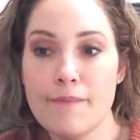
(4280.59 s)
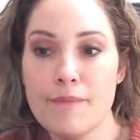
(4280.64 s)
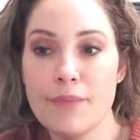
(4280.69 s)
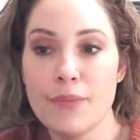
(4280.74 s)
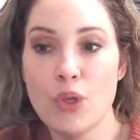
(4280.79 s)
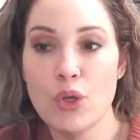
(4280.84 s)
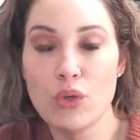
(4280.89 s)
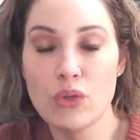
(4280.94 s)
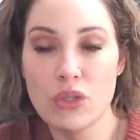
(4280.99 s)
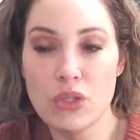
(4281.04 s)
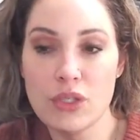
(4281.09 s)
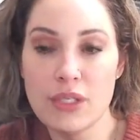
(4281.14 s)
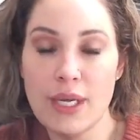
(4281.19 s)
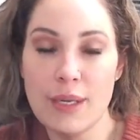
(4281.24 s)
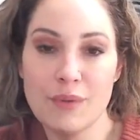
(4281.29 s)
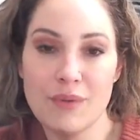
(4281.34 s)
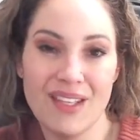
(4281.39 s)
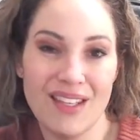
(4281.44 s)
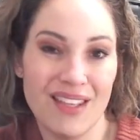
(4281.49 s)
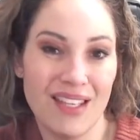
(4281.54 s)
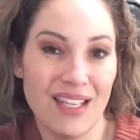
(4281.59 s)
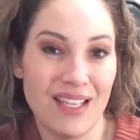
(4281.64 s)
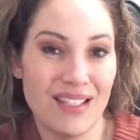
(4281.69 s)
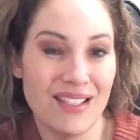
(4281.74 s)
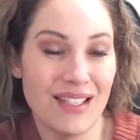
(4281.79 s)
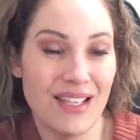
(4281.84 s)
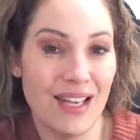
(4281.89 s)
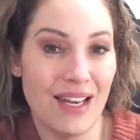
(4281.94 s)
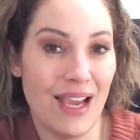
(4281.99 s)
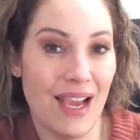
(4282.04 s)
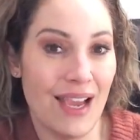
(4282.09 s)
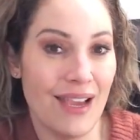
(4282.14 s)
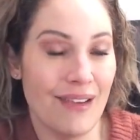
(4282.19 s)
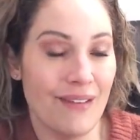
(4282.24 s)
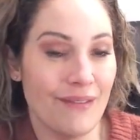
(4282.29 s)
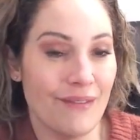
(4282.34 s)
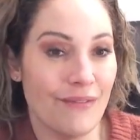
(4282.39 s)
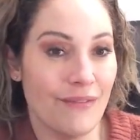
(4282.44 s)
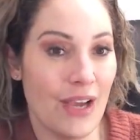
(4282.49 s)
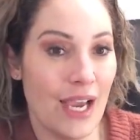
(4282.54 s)
Those are types of things that I
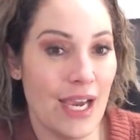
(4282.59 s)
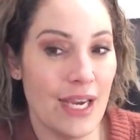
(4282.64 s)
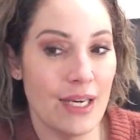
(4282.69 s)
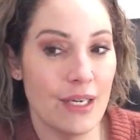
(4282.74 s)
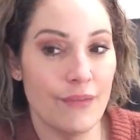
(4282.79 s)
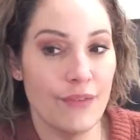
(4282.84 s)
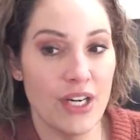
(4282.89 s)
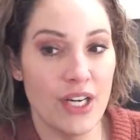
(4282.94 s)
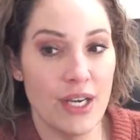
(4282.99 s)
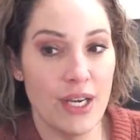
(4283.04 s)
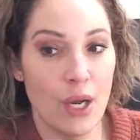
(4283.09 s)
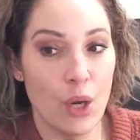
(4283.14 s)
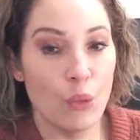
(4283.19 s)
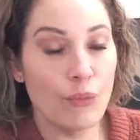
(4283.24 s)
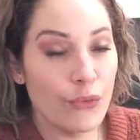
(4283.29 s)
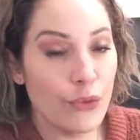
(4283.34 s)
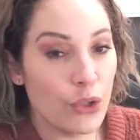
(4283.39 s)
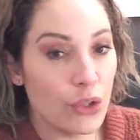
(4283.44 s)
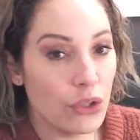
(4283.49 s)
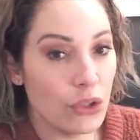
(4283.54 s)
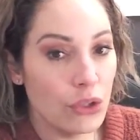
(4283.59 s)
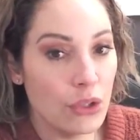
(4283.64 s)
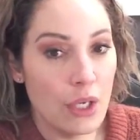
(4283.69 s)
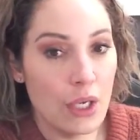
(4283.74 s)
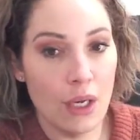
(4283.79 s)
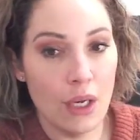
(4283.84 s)
find very helpful.